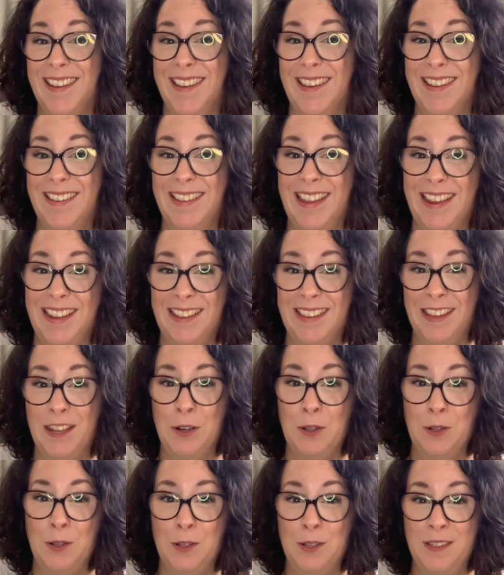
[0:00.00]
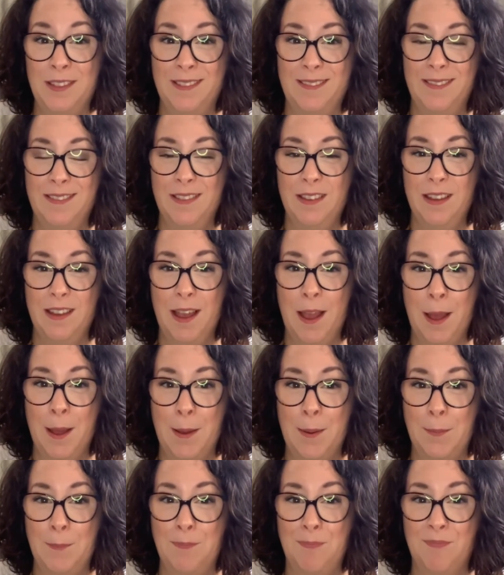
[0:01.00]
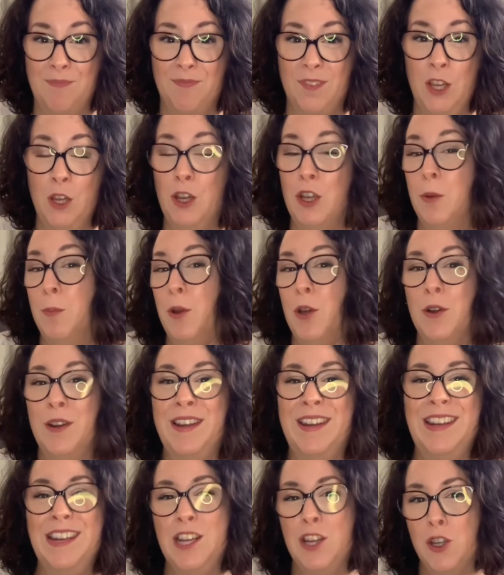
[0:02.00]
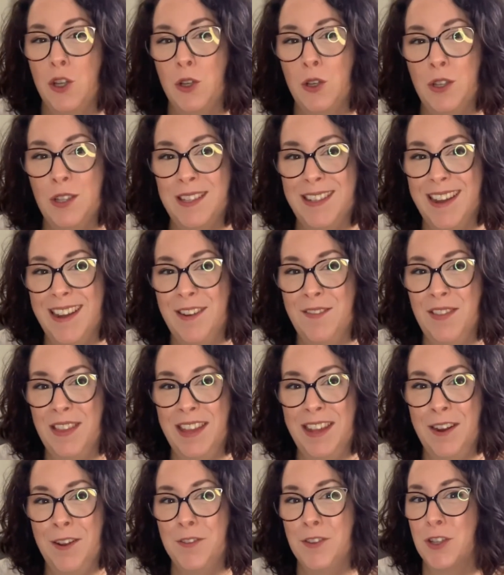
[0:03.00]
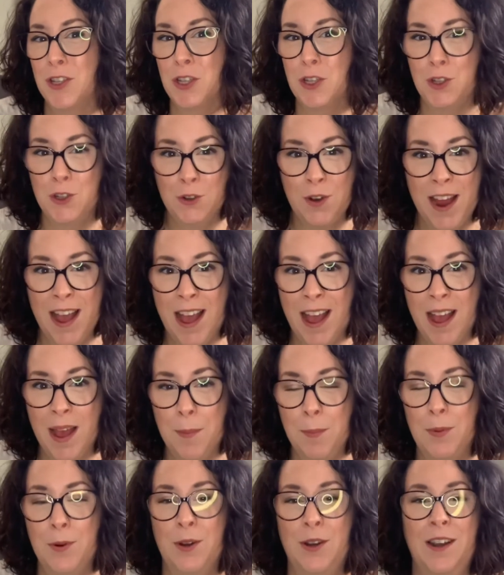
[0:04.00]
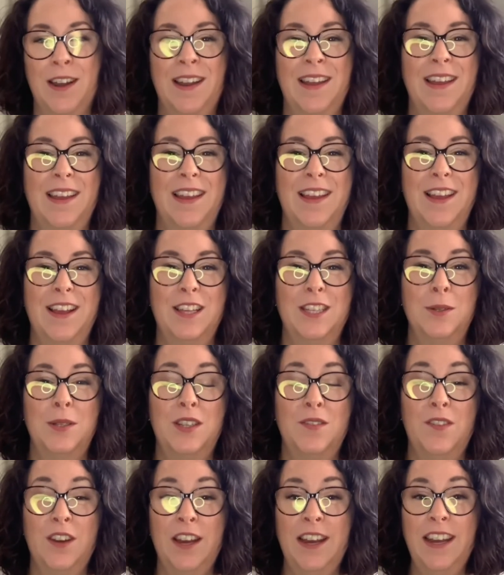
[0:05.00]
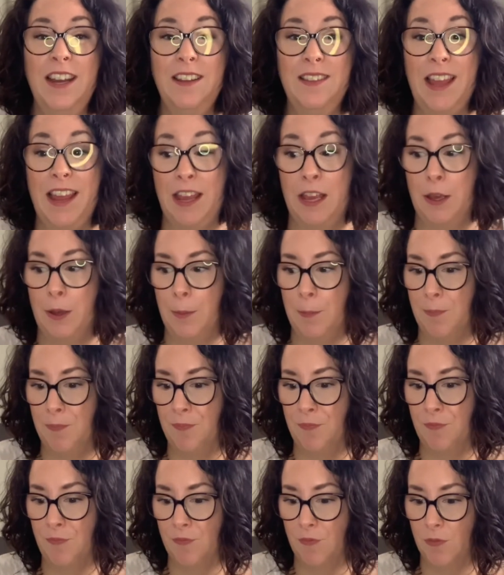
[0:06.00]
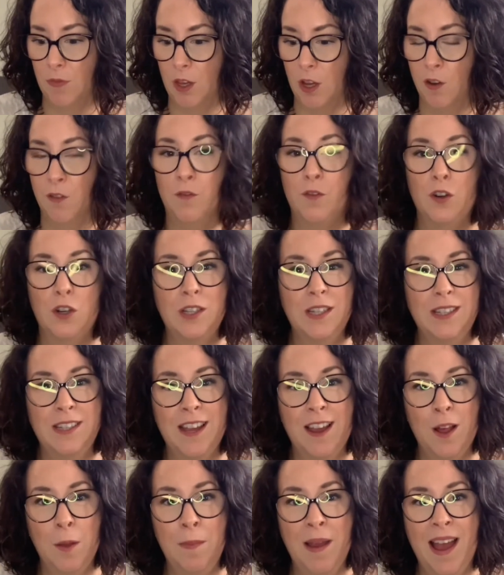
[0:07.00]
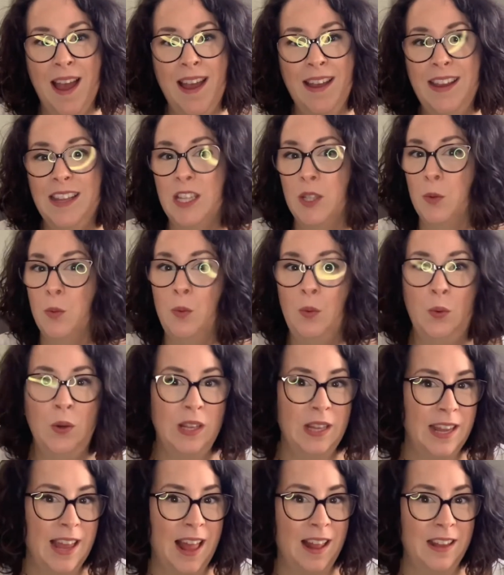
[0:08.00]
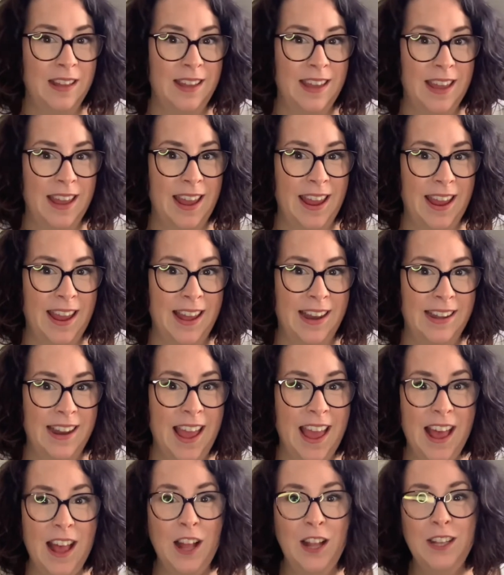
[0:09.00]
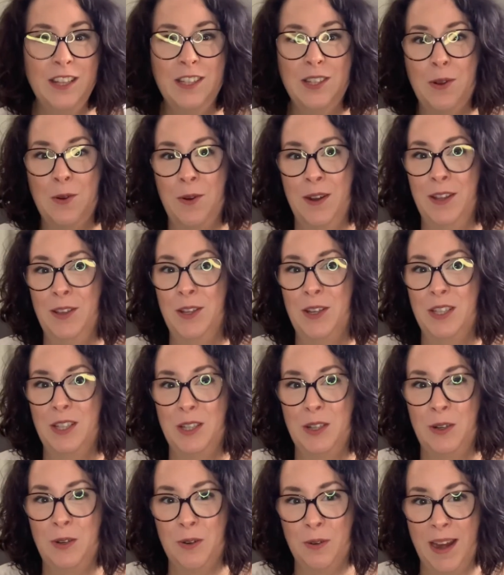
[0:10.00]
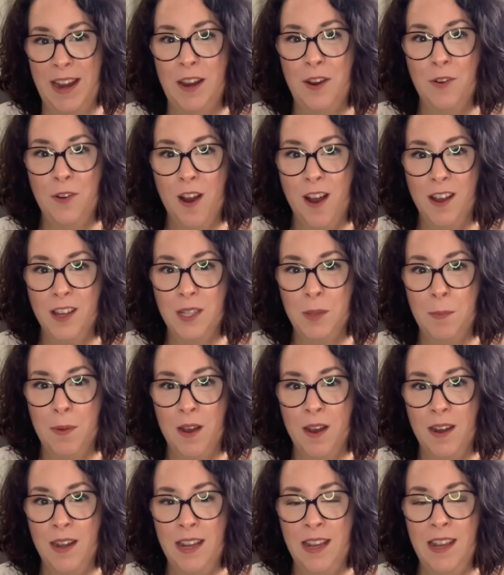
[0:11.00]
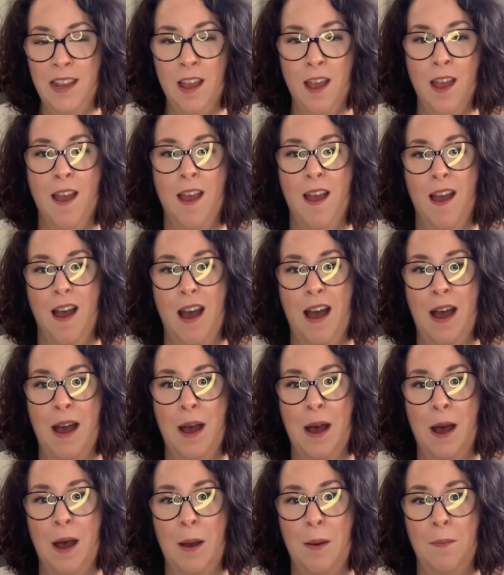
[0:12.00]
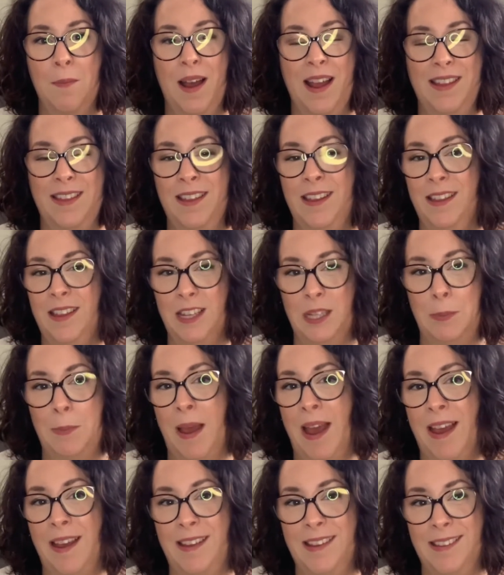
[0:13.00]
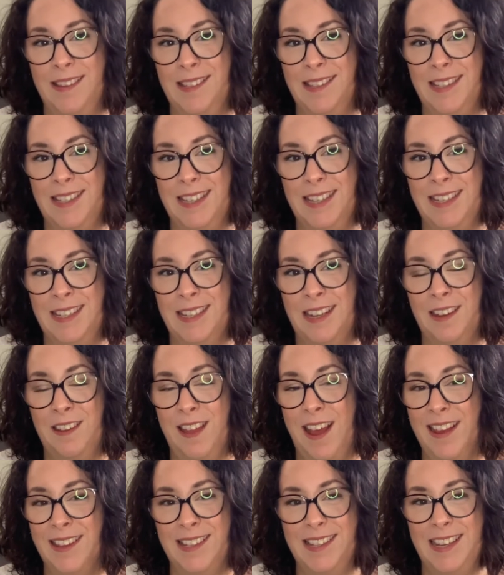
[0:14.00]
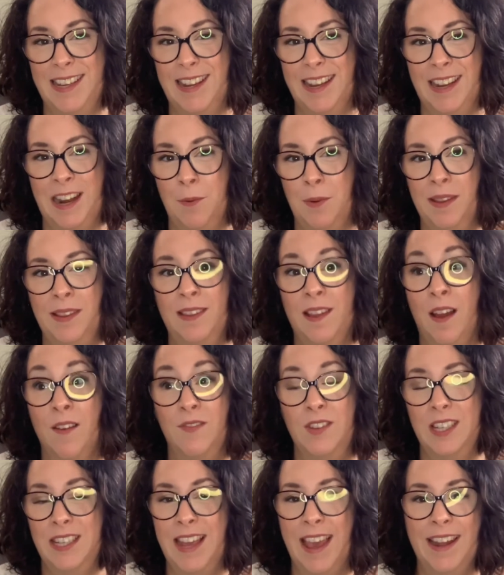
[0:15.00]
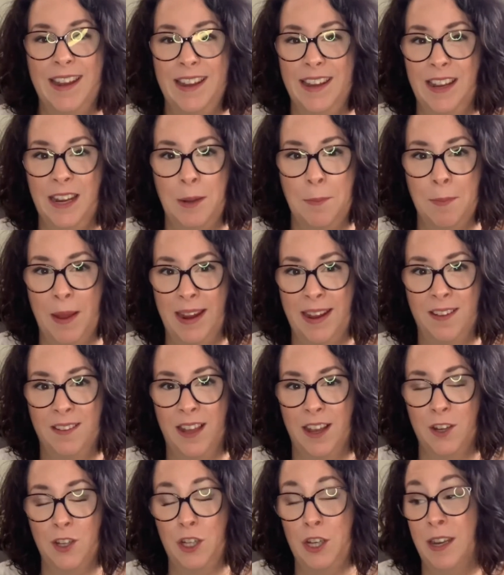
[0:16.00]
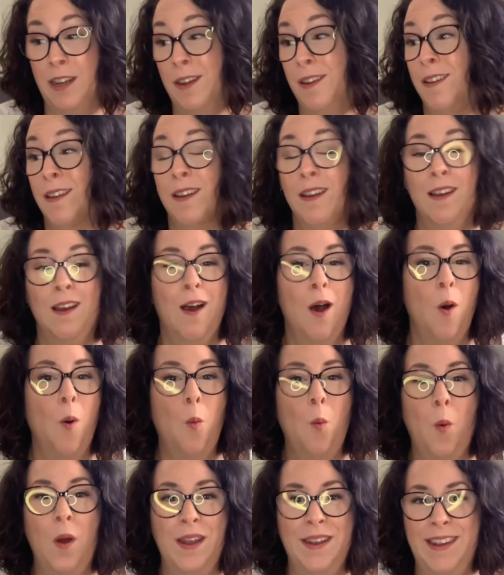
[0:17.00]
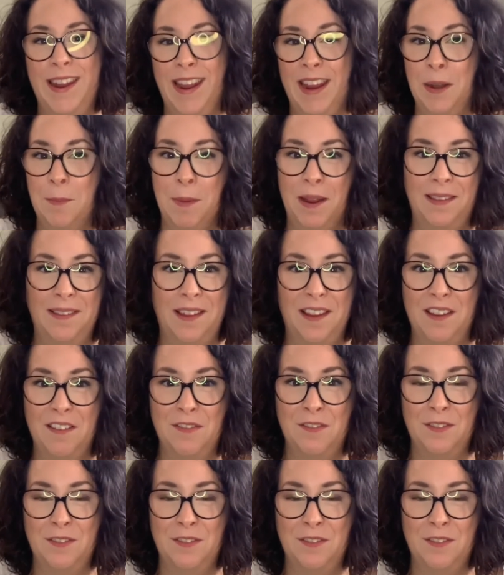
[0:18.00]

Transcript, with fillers: like little, um, you can put your initials kind of thing on the strap or, so it's very like versatile bag. It's really elegant handheld or it looks great crossbody. Um, I think this bag is, is a classic and I would love to get it in my collection one day in my life.